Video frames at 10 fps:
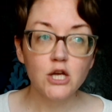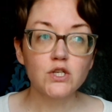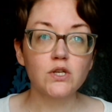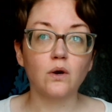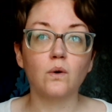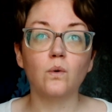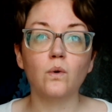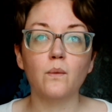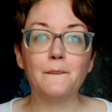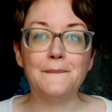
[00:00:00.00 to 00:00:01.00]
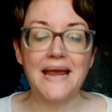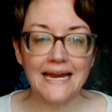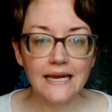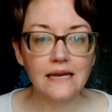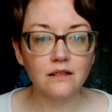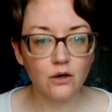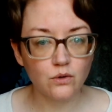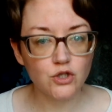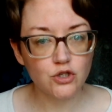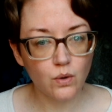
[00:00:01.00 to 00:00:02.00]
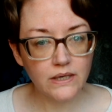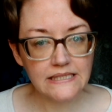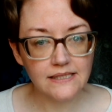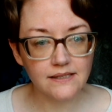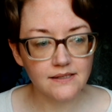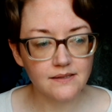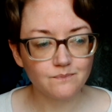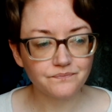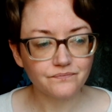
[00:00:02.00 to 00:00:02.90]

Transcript: So, making those choices,